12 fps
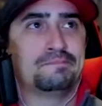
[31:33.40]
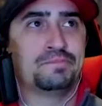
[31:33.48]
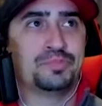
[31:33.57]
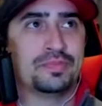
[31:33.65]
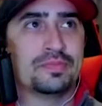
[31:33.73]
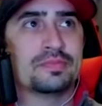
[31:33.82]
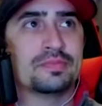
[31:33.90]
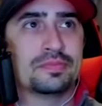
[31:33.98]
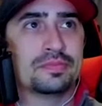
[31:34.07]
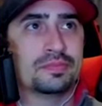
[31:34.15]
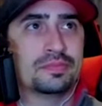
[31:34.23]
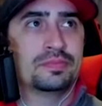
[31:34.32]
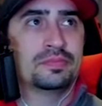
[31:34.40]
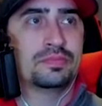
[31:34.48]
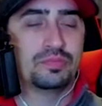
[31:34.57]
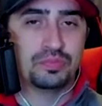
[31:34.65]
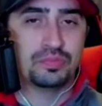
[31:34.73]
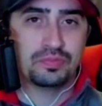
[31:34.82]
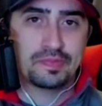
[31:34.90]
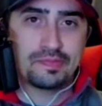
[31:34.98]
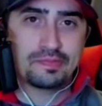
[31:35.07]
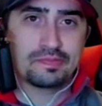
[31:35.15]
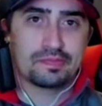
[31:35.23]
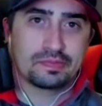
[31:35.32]

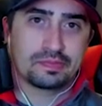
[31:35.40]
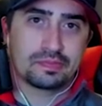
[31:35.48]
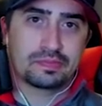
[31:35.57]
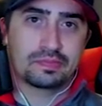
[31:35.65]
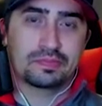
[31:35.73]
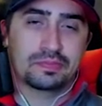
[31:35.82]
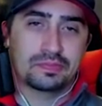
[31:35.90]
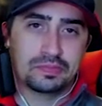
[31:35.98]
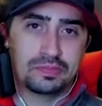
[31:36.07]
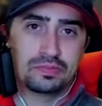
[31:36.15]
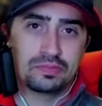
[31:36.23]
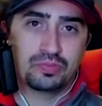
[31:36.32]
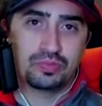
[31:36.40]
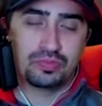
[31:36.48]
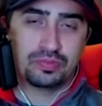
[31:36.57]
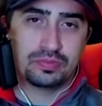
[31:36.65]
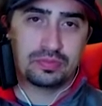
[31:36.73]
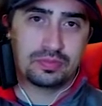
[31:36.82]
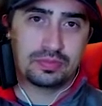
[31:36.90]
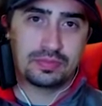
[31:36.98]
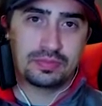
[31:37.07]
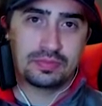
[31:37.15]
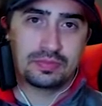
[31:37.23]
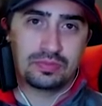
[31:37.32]

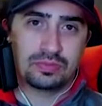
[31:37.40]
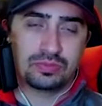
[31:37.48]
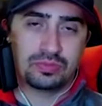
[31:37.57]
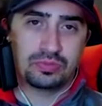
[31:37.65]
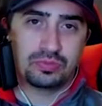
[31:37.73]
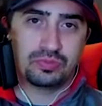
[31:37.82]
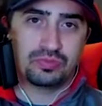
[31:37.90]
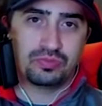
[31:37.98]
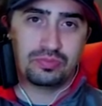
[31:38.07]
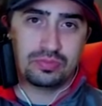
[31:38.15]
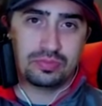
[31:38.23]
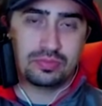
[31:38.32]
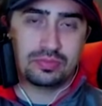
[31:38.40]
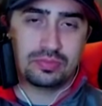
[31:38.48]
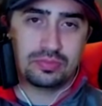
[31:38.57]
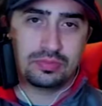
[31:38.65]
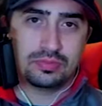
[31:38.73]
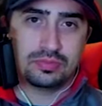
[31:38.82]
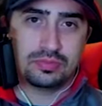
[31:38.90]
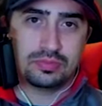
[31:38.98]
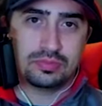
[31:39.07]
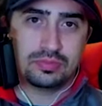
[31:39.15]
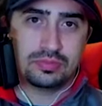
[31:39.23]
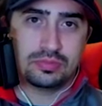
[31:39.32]

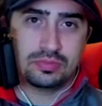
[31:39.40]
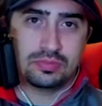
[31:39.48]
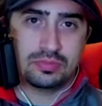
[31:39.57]
No words are spoken by the person on screen.